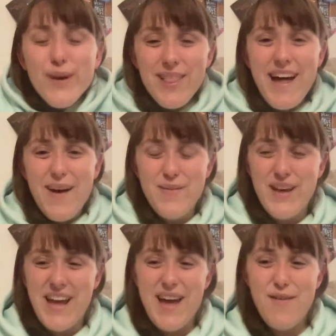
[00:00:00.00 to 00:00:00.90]
would that
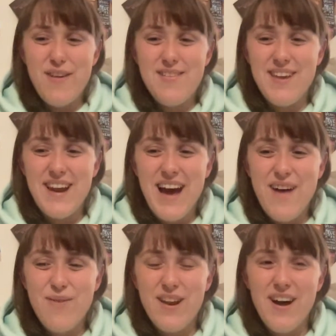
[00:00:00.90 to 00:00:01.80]
be if it did
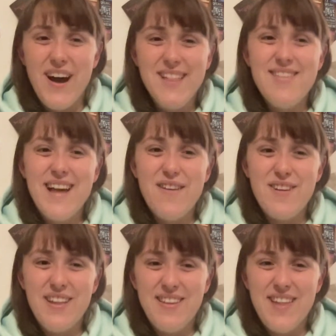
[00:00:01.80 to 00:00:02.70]
happen? I
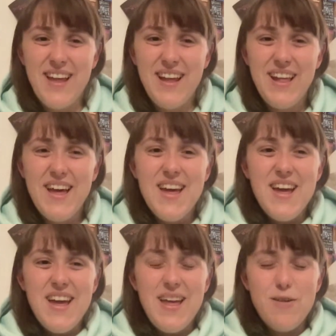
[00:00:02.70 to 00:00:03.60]
definitely think
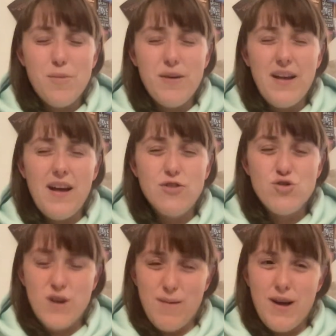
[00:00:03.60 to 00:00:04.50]
it would be a
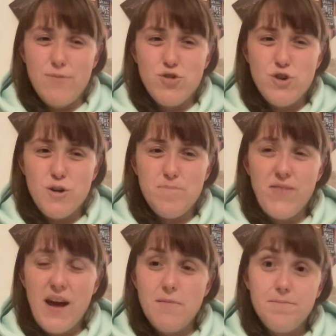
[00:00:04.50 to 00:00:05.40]
dream come true.
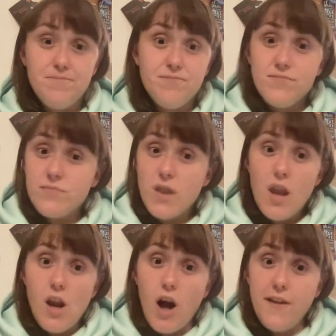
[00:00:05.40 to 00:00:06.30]
Now,
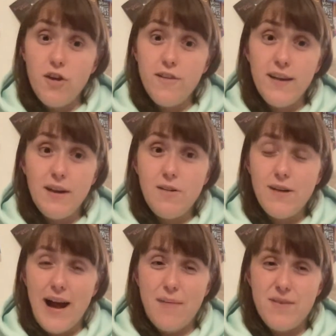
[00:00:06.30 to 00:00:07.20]
I don't think it will
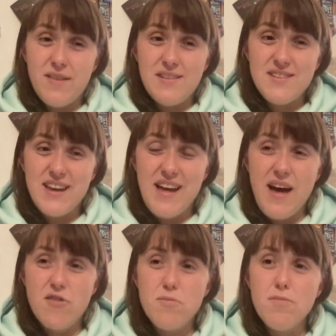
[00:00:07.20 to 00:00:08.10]
happen this year,
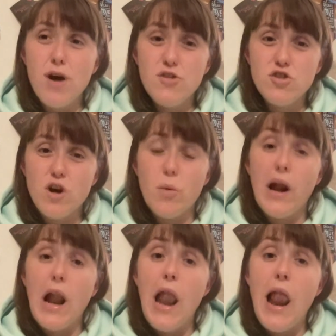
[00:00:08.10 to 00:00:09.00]
as much as I would
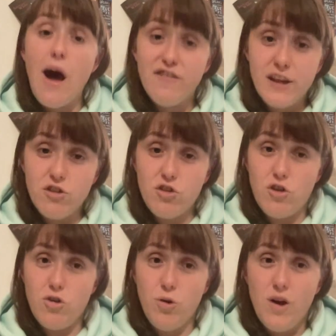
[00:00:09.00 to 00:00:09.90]
love it
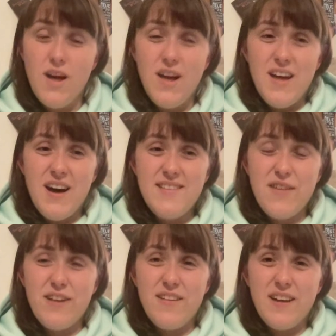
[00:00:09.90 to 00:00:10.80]
to. I
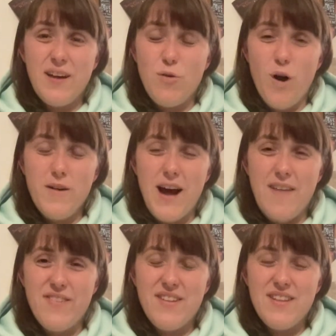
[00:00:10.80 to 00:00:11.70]
definitely think it won't
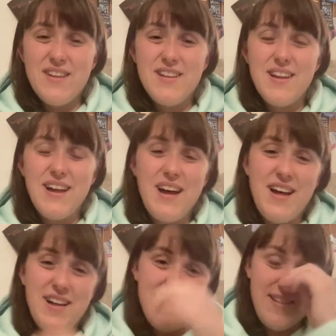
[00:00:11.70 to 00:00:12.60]
happen
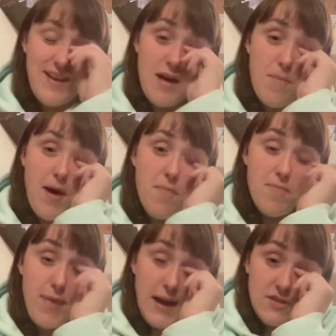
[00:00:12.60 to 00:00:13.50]
uh, this year, but
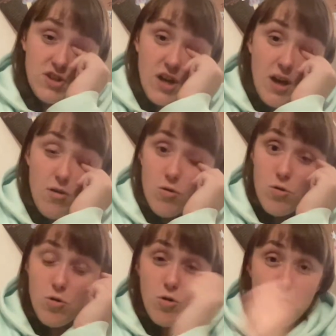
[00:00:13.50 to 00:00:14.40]
next year,
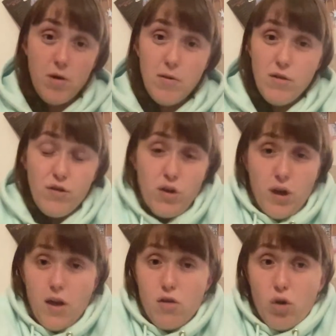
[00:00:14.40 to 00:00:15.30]
or maybe in a few
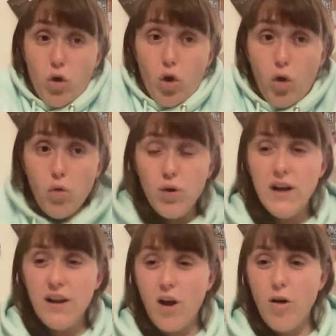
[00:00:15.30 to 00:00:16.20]
years, who
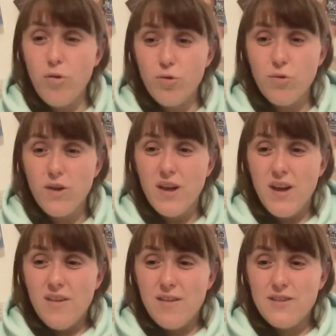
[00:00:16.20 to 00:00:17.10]
really knows?
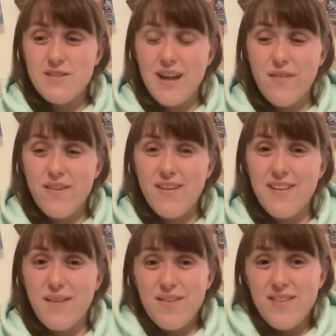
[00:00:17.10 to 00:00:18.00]
We'll just have to
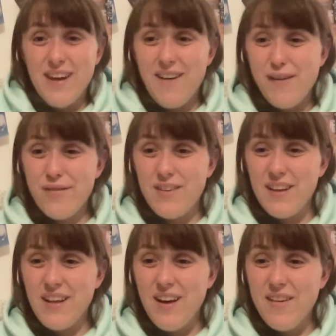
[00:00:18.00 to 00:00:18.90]
have to see how
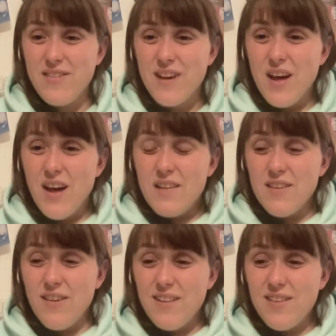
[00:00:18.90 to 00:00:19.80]
everything goes.
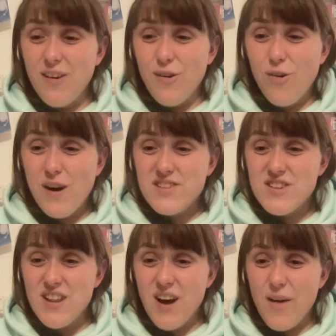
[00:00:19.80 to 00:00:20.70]
To answer your
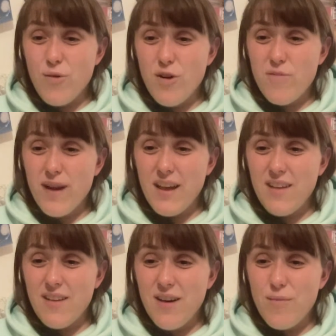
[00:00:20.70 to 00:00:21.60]
question, I would make
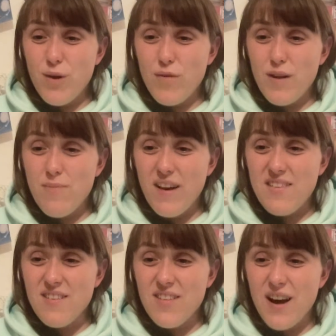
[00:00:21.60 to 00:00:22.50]
a movie
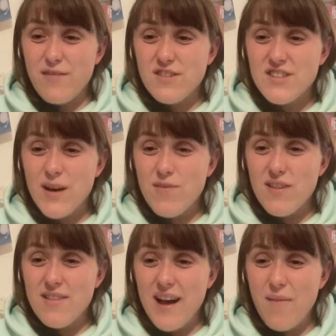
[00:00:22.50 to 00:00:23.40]
based on the other ships.
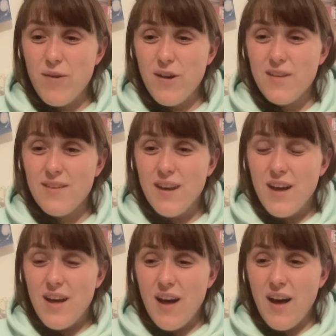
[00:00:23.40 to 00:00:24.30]
Sam put
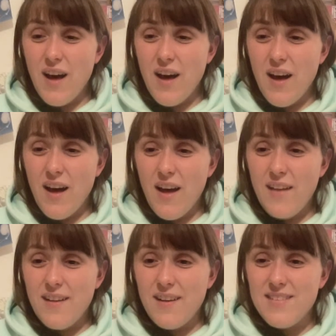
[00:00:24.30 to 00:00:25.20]

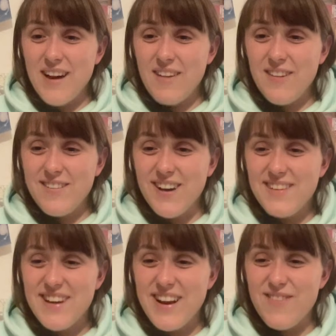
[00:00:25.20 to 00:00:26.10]
uh, down your
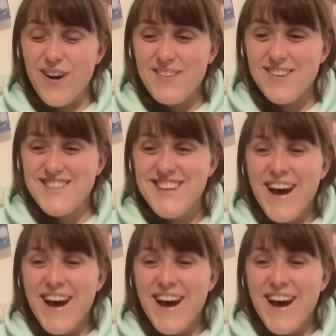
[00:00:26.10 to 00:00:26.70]
Titanic models.